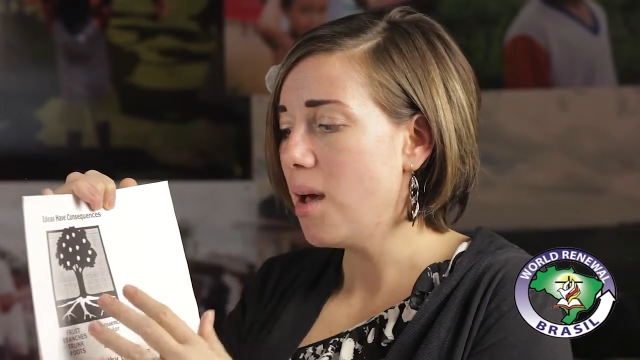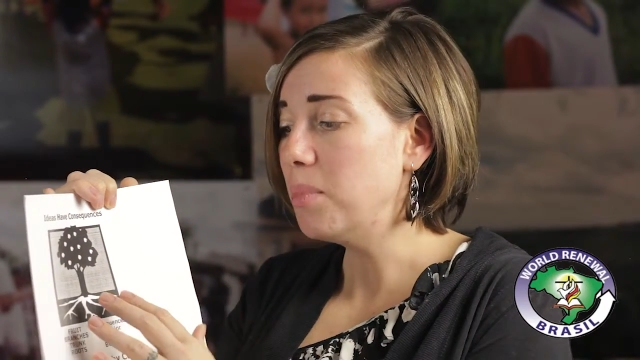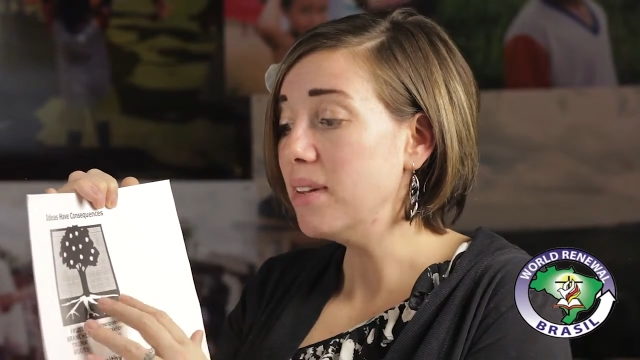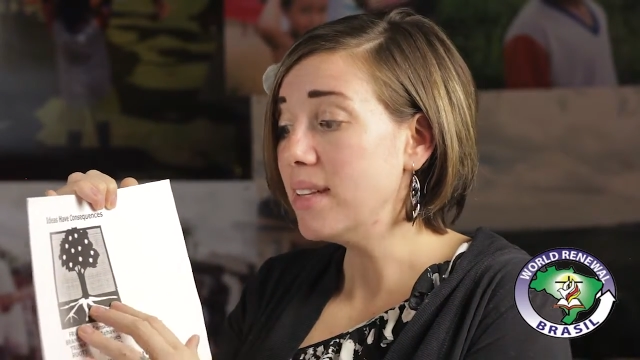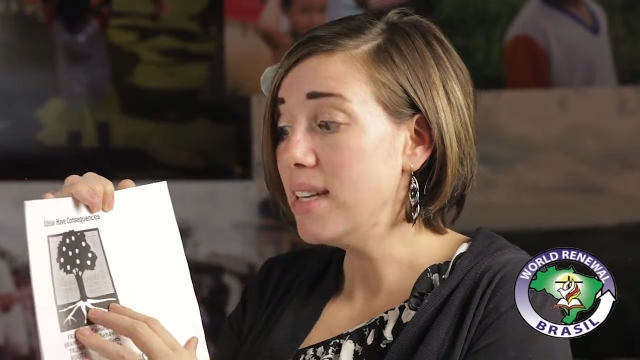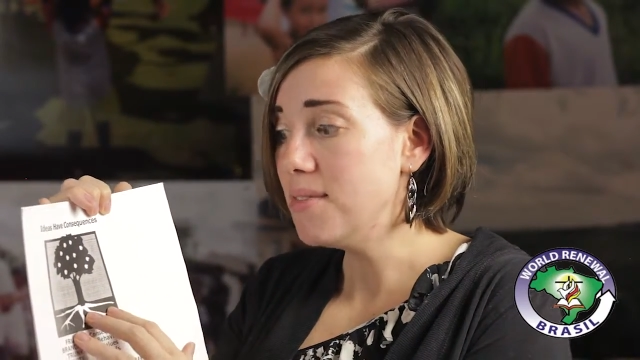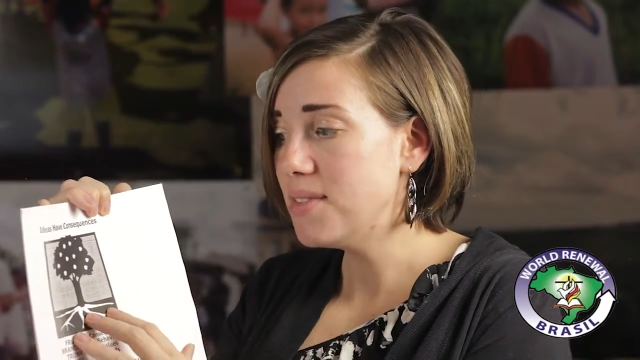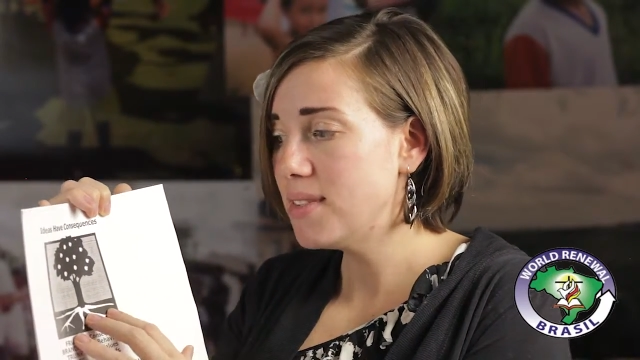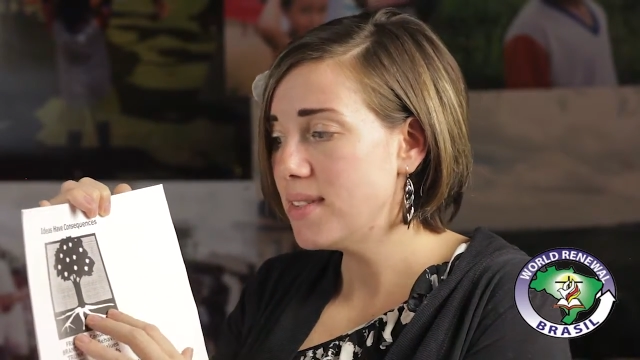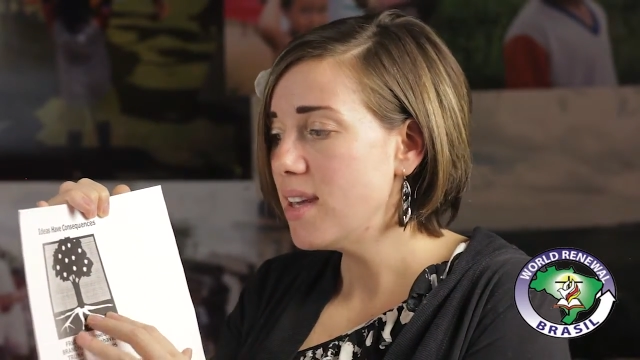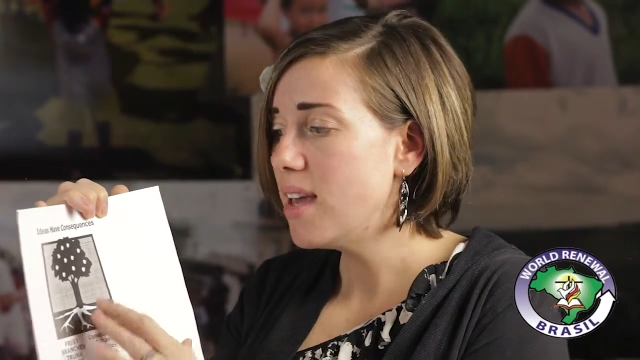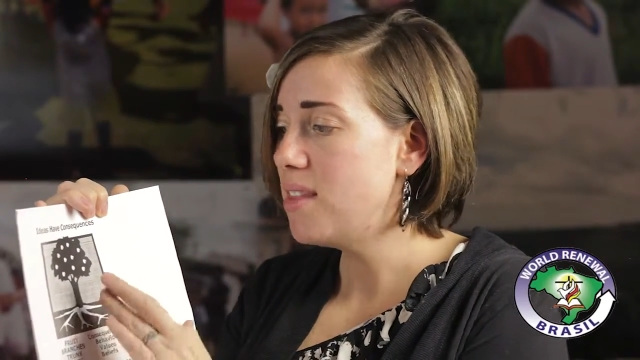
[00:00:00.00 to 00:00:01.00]

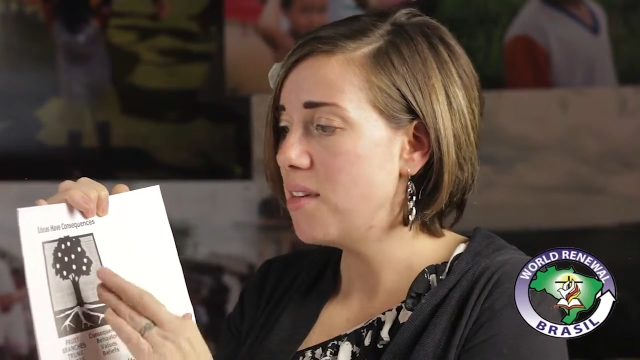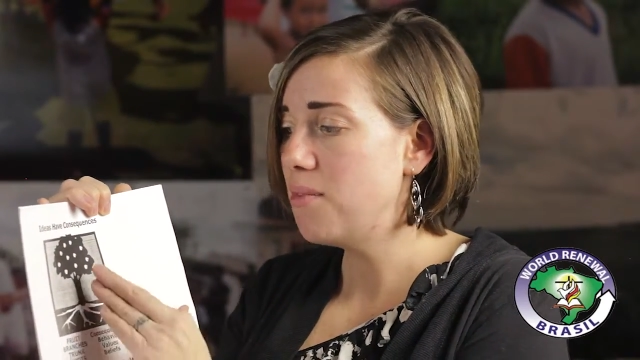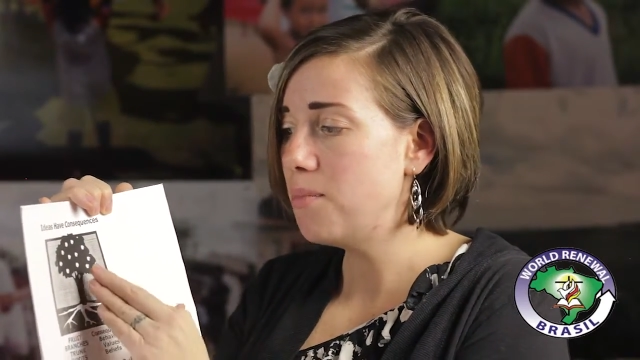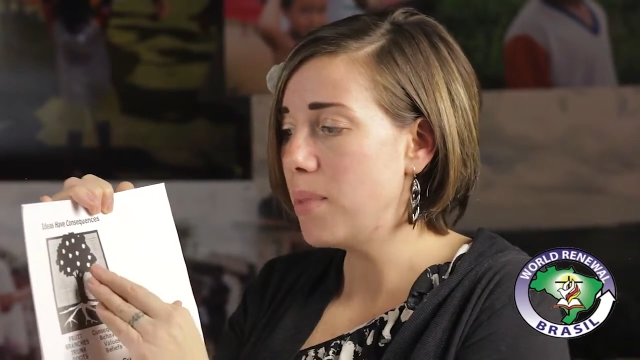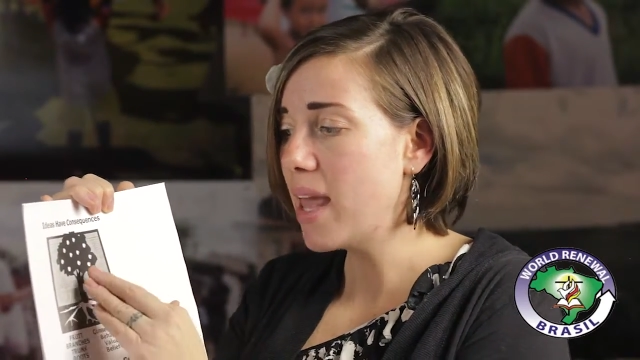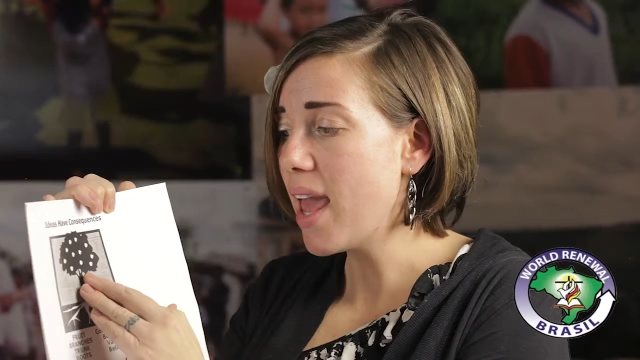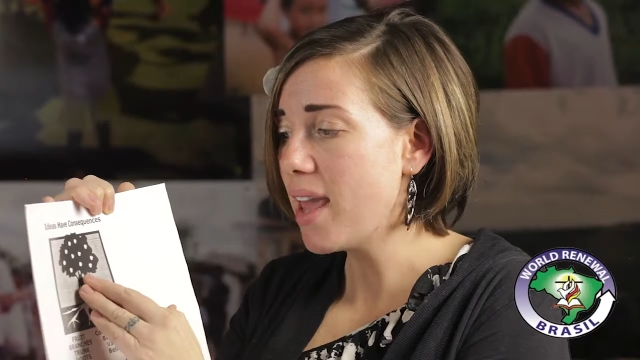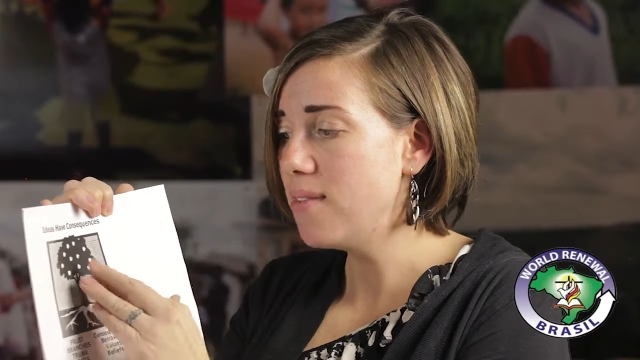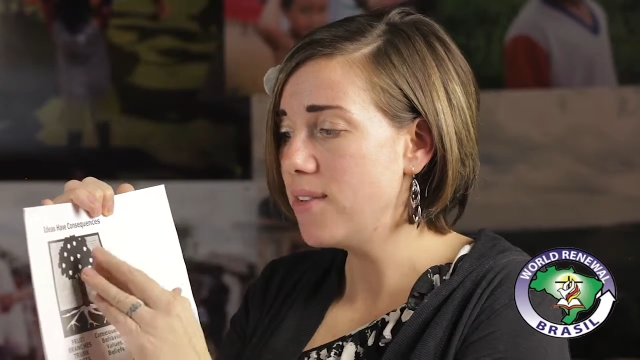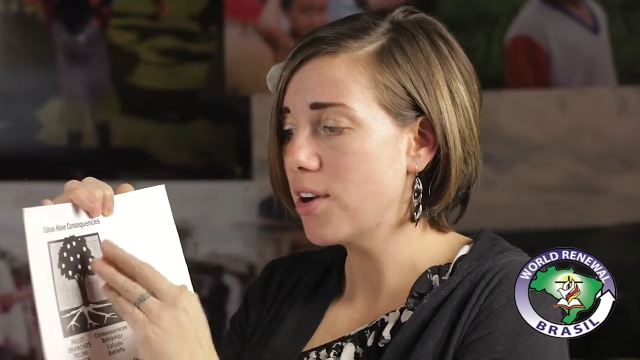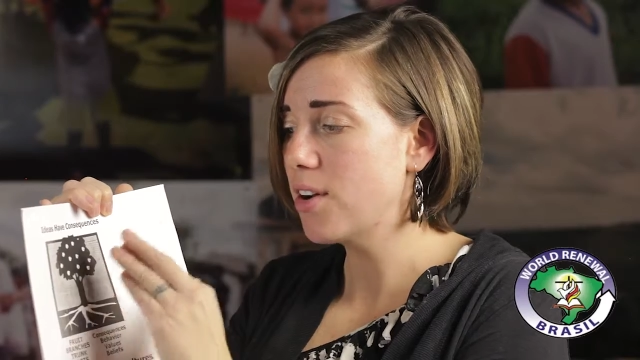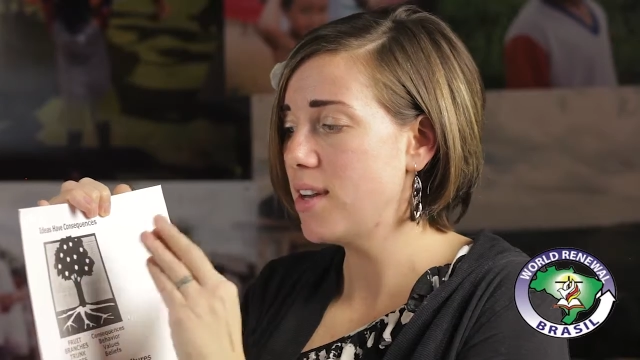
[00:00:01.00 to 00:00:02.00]
beliefs and the
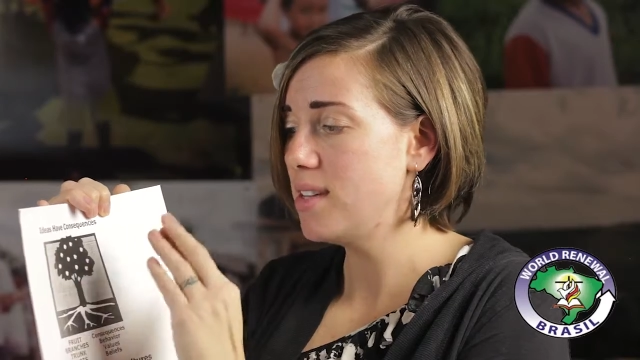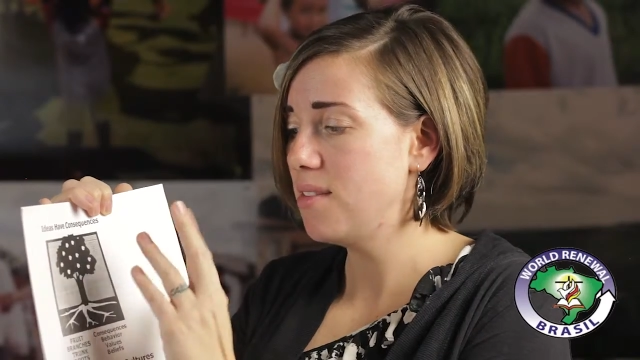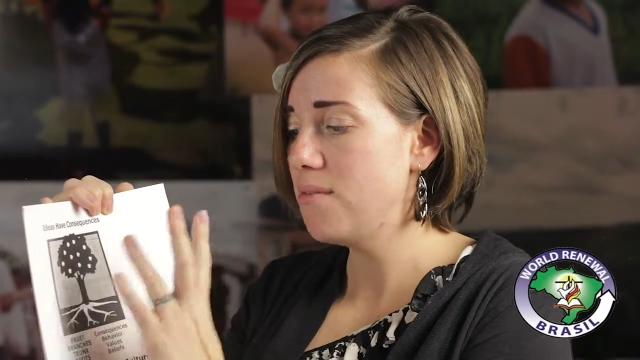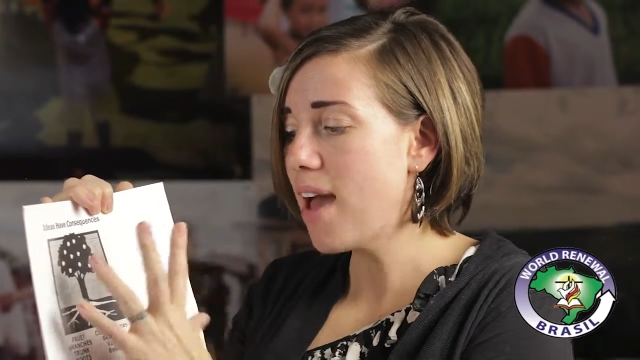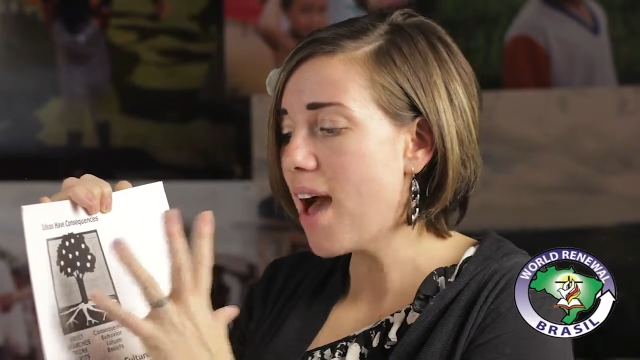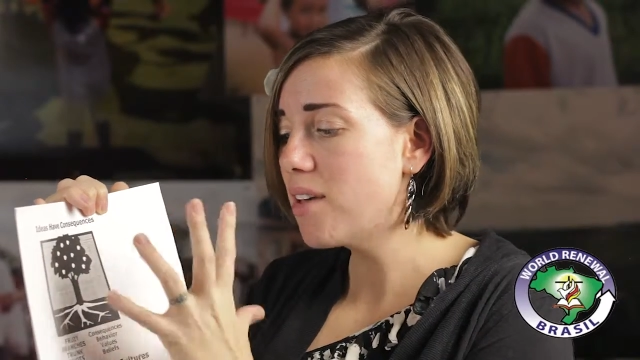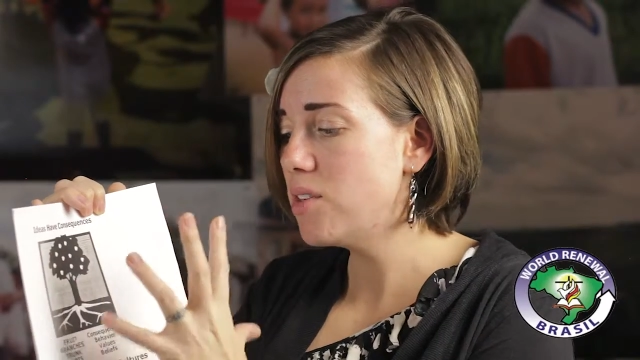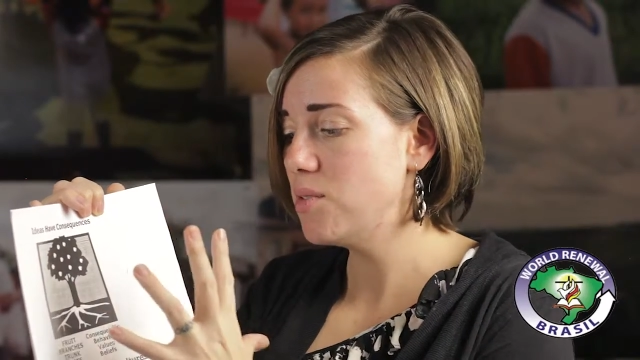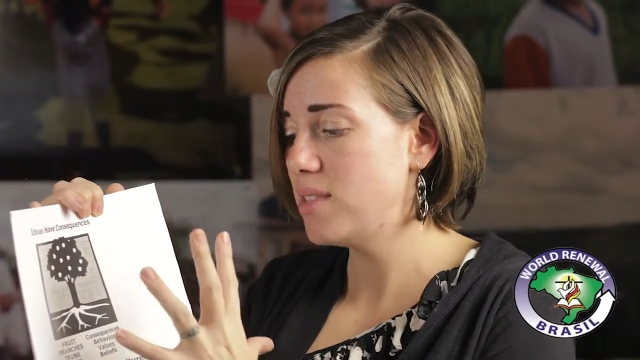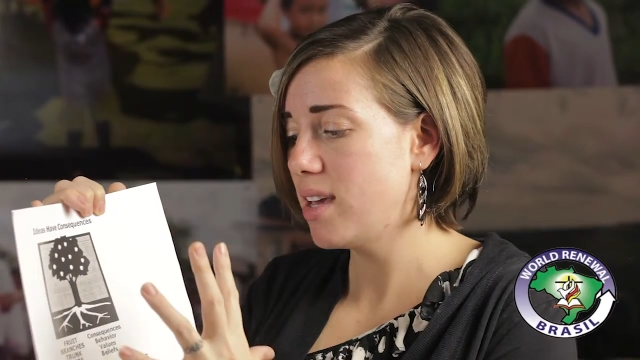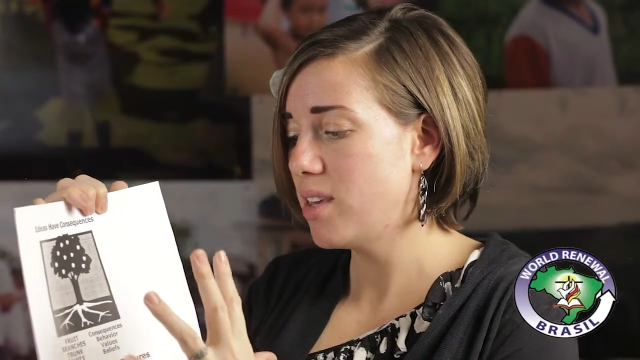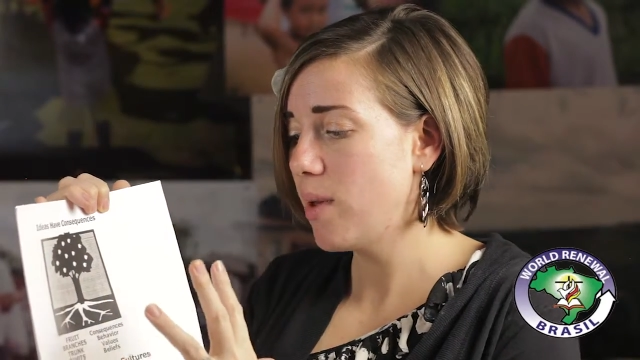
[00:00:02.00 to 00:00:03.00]
behavior and the
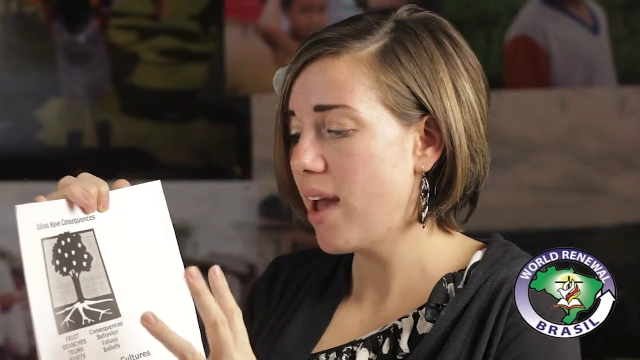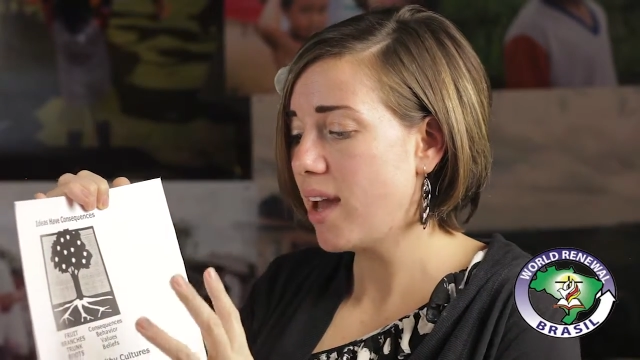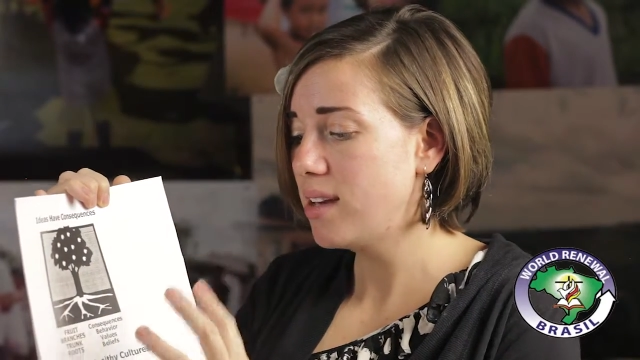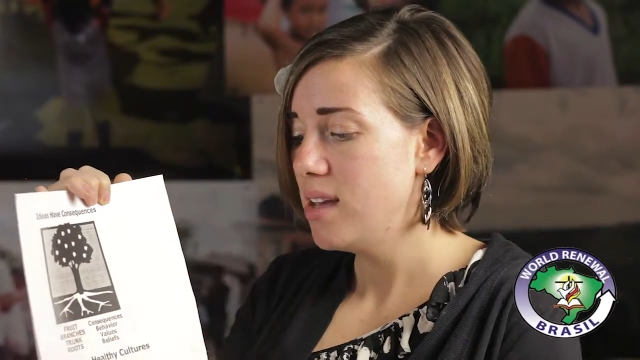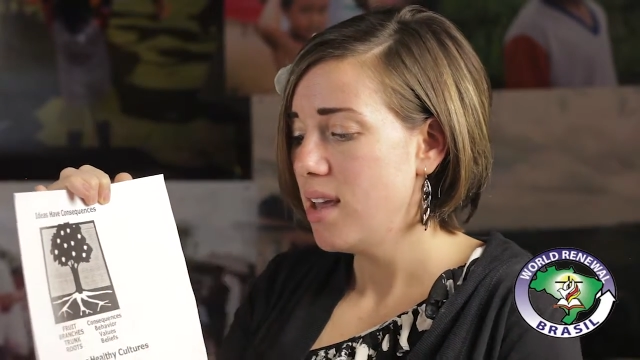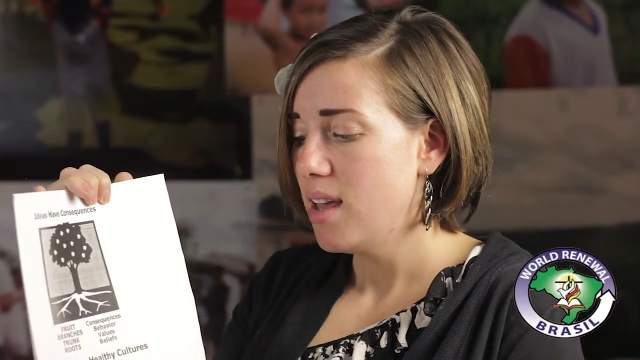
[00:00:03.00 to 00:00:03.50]
values that you had.